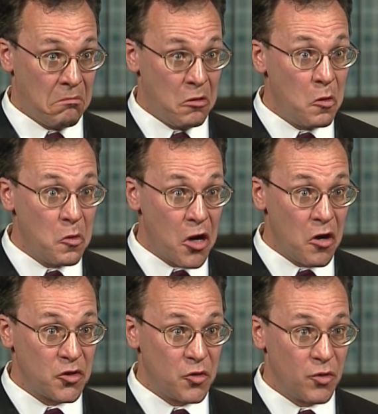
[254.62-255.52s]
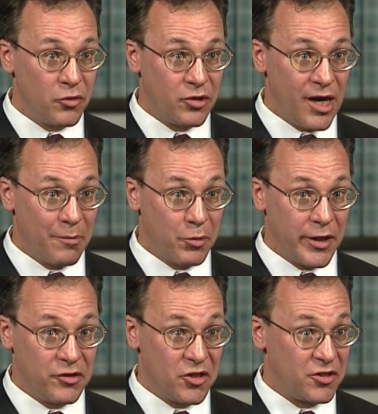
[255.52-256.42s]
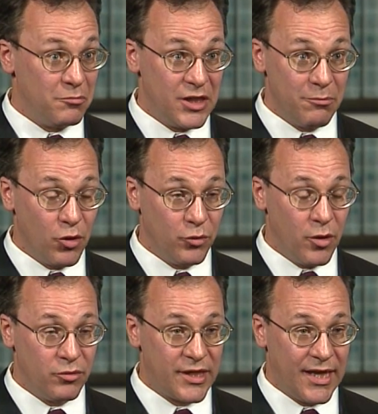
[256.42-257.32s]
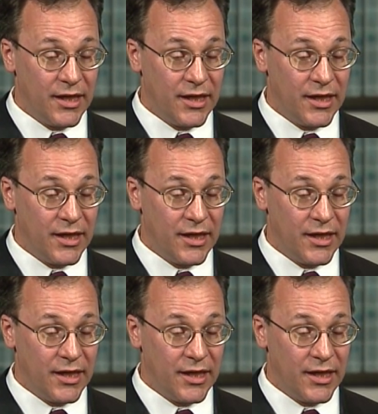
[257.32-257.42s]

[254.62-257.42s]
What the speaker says: Who knows who wrote the operating system? Diebold won't tell